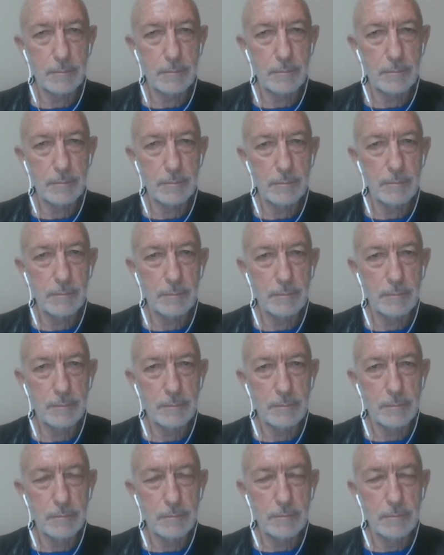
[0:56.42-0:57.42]

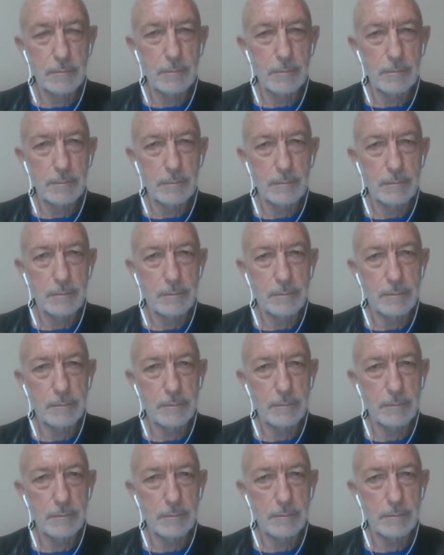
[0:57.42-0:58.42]

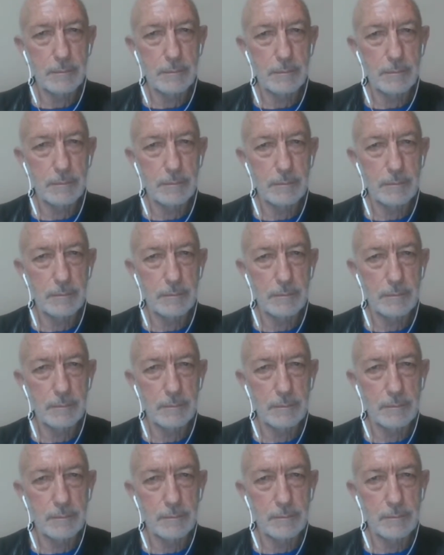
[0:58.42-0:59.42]

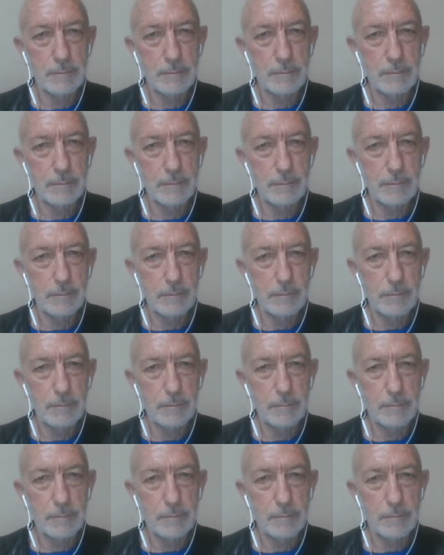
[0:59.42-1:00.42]
(silent)